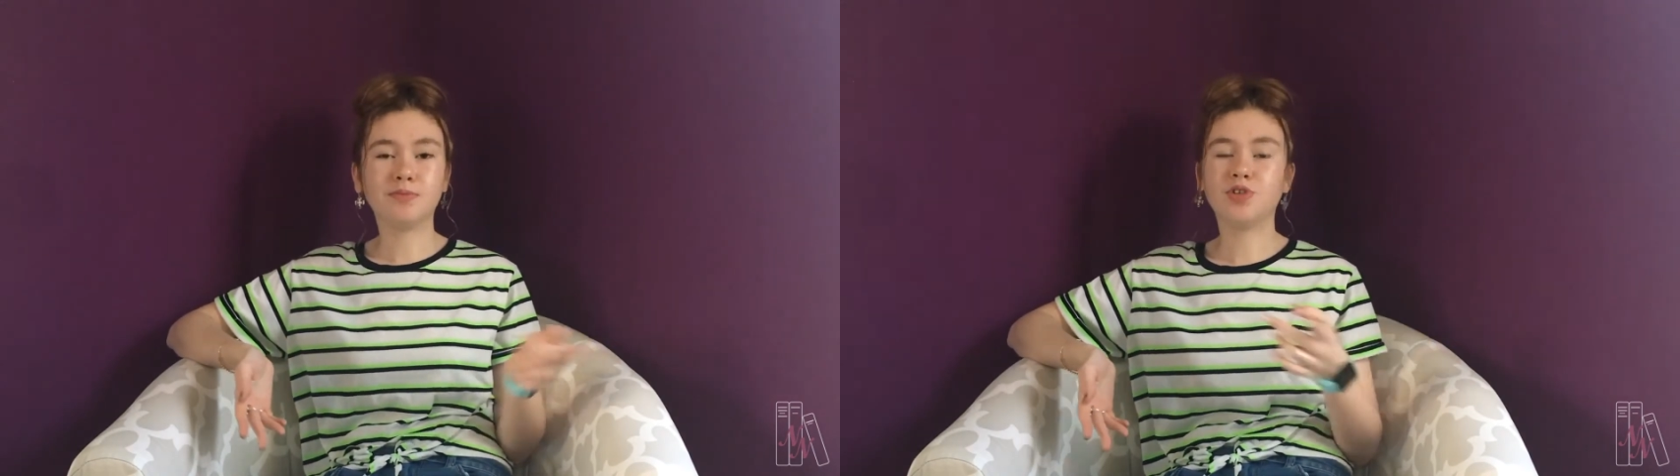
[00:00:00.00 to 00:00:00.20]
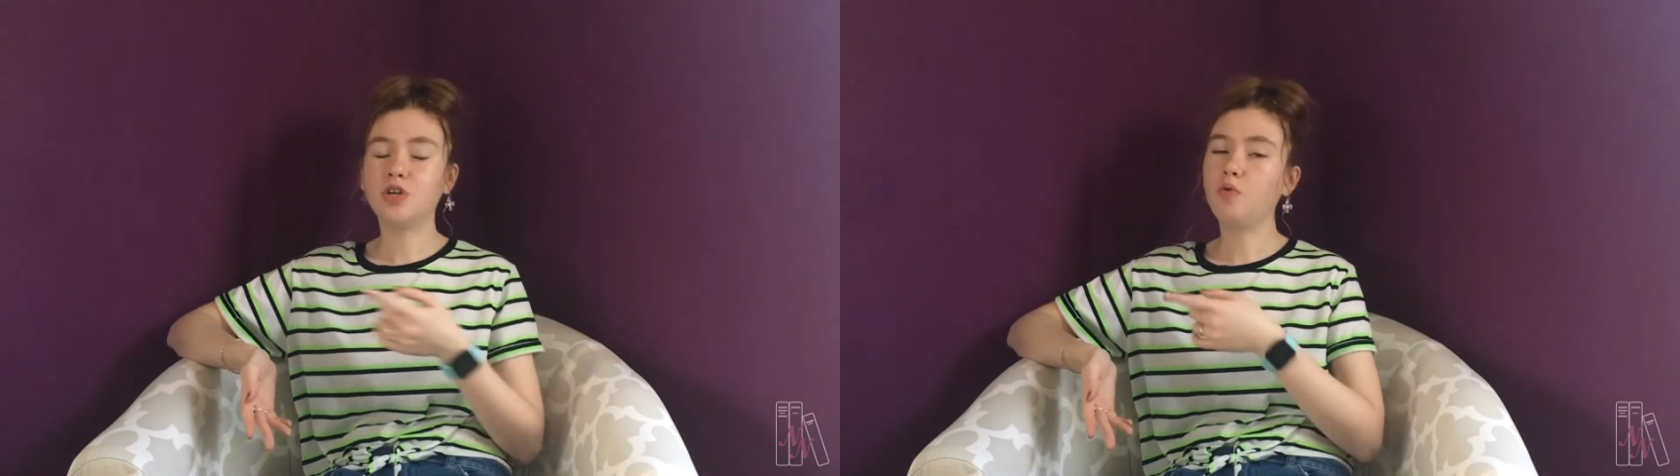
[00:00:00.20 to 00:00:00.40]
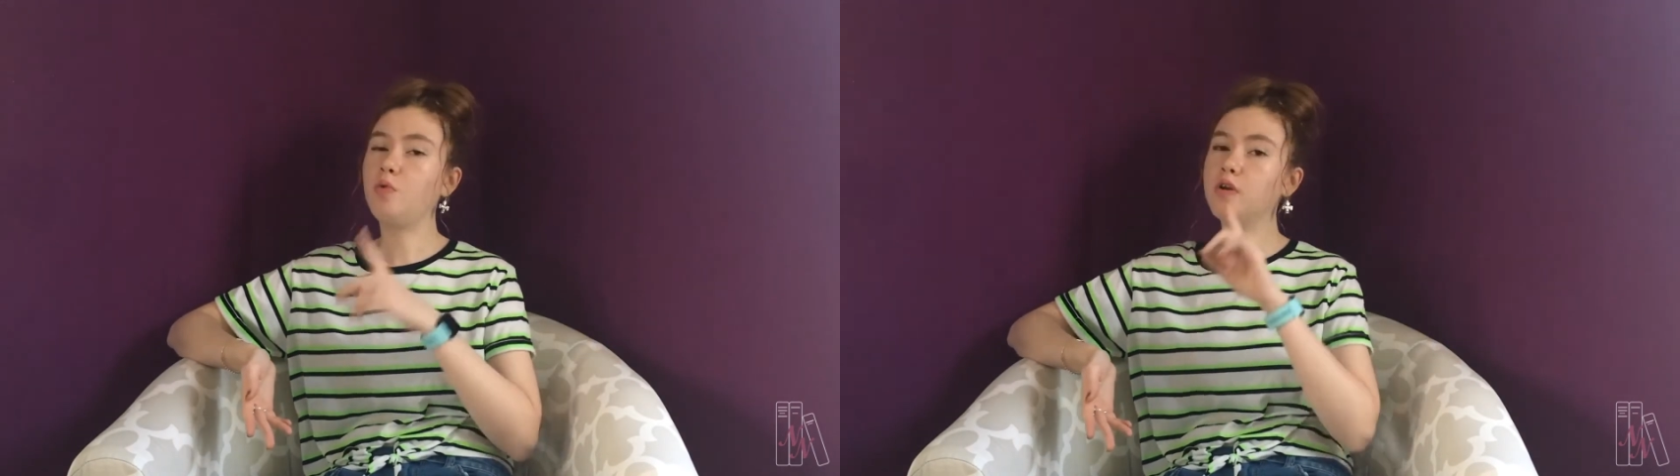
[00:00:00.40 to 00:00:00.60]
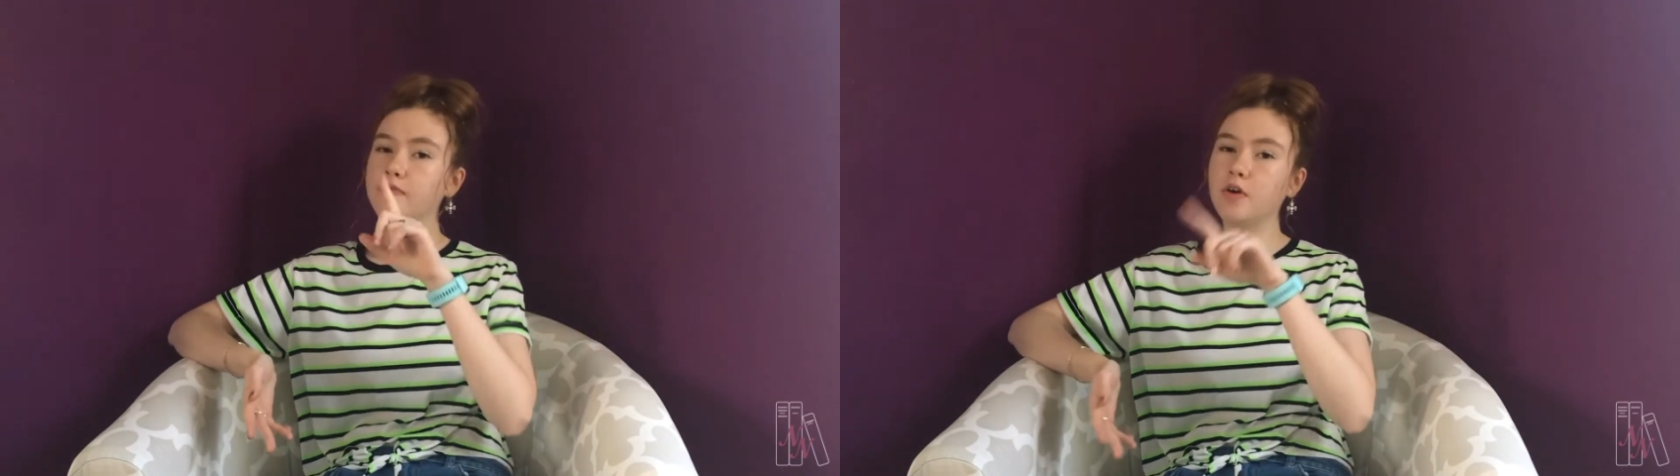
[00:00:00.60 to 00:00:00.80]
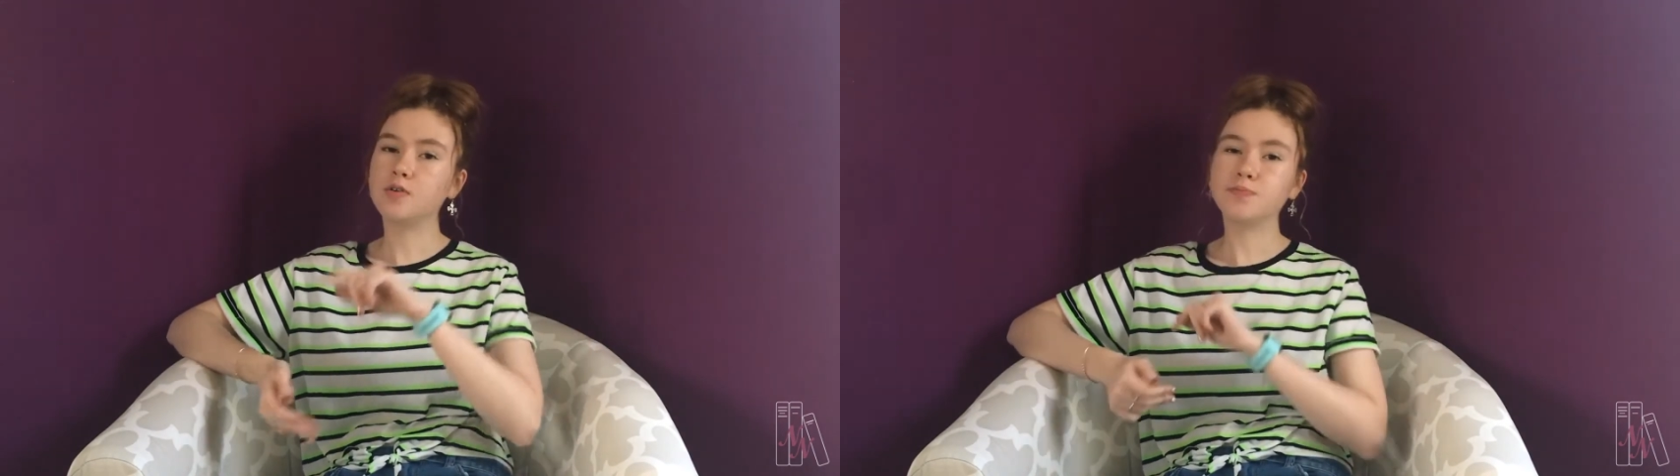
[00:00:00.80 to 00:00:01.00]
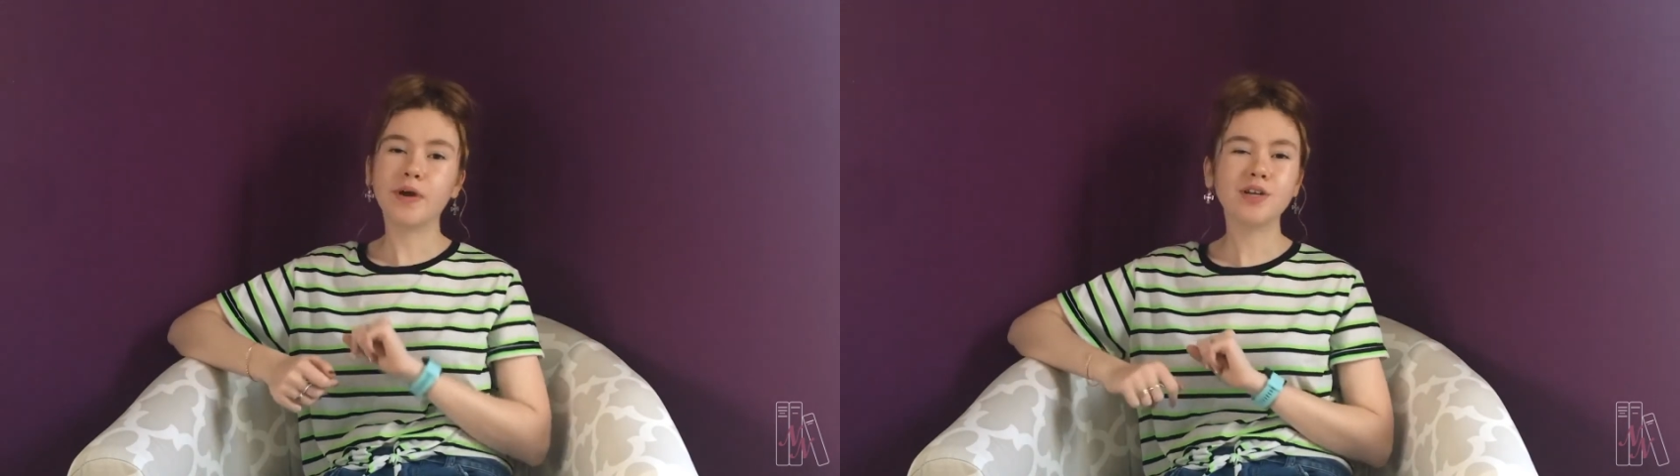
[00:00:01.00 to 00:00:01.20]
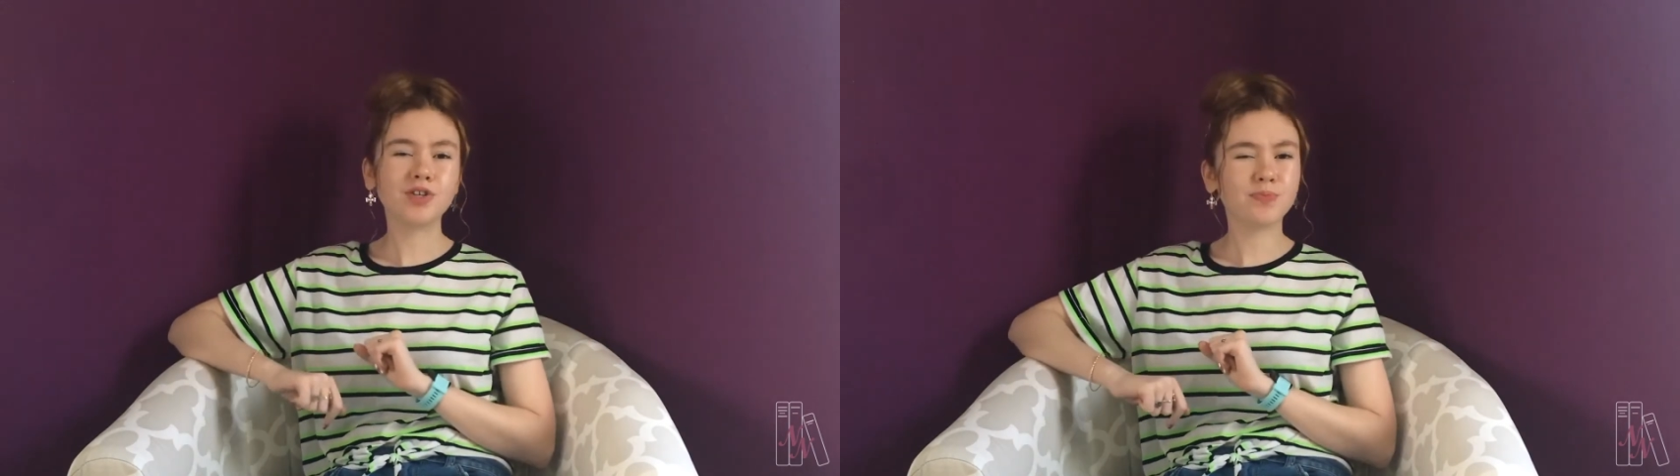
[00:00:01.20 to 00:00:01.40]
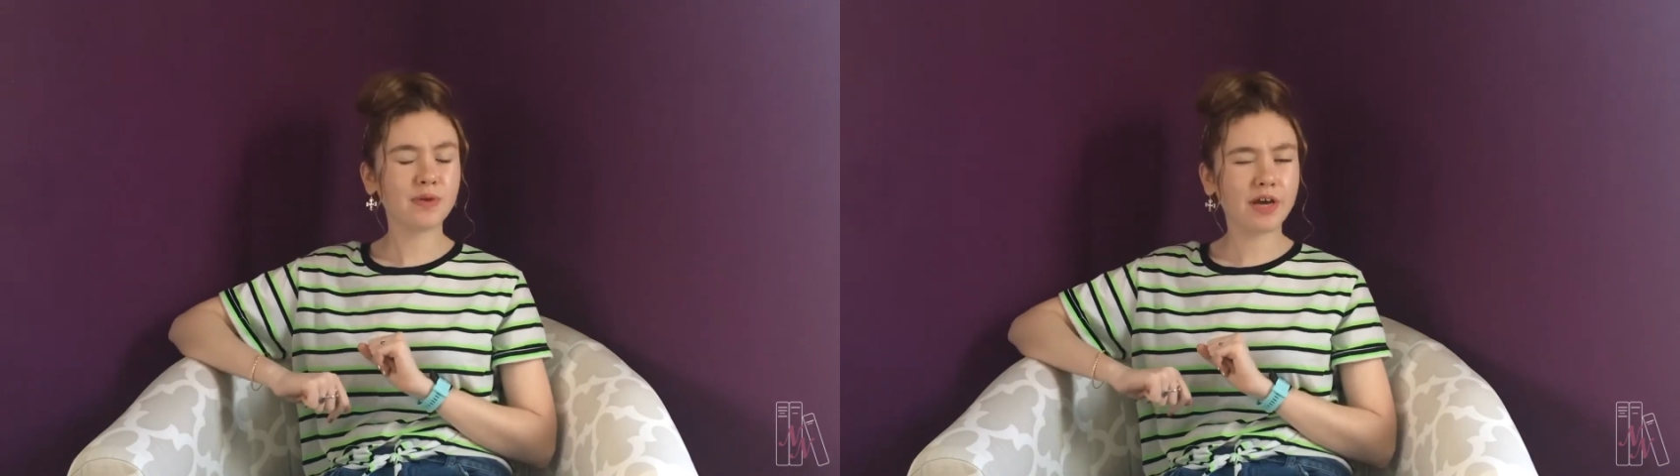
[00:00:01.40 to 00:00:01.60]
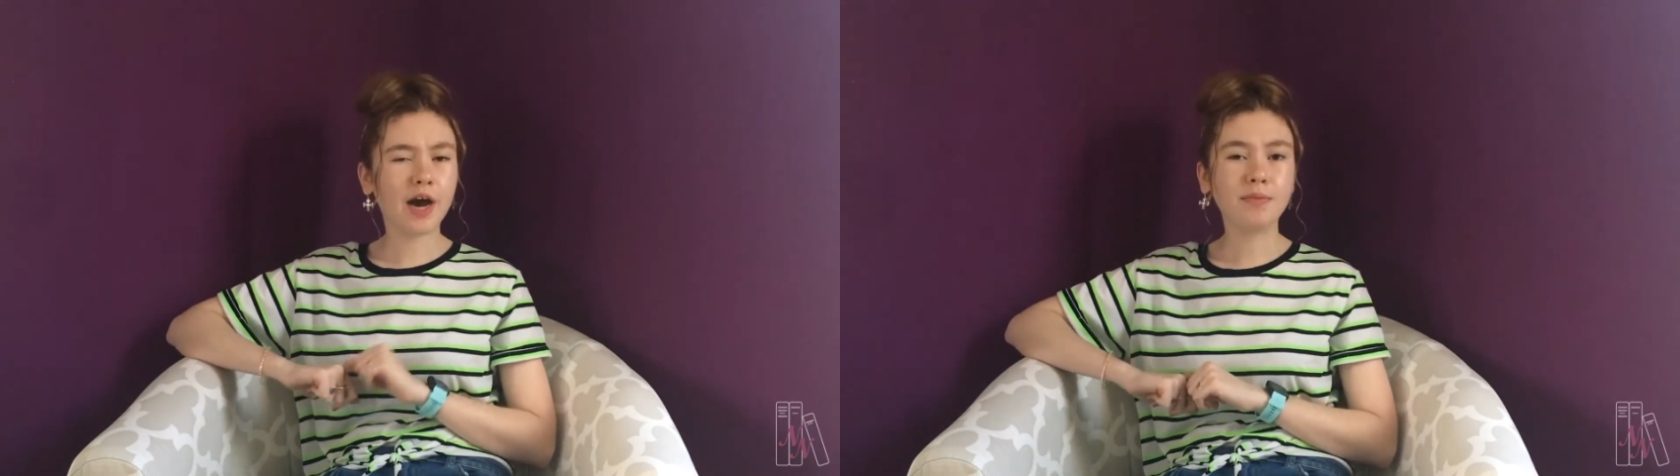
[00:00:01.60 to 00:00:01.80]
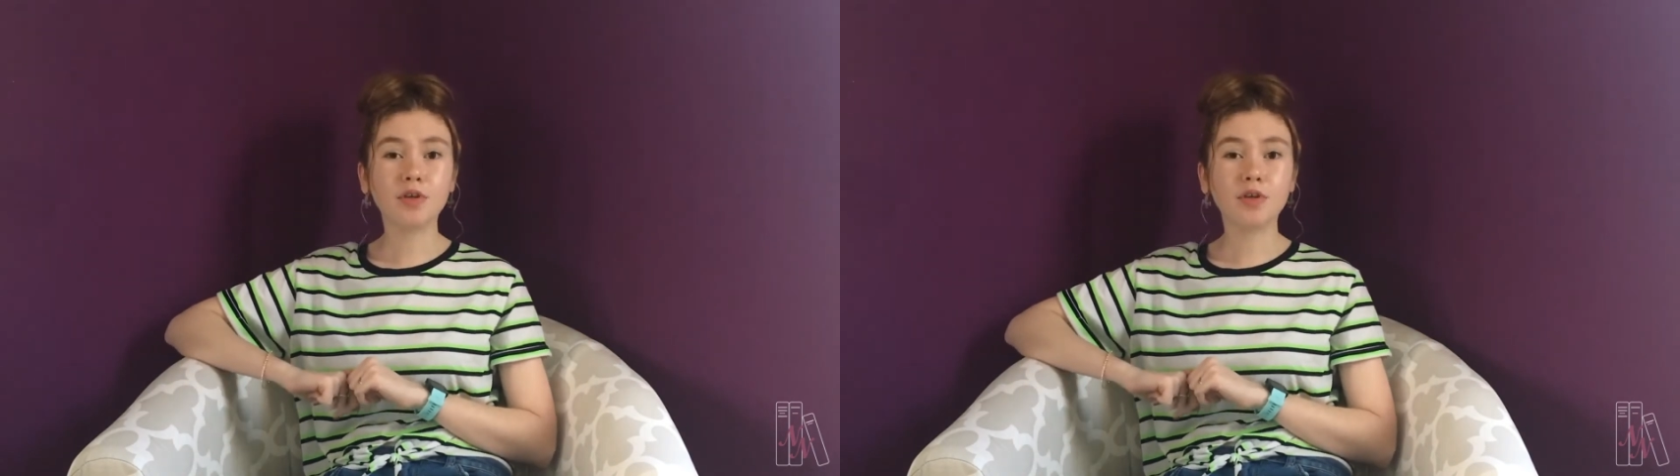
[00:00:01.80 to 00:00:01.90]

sure one of those might just become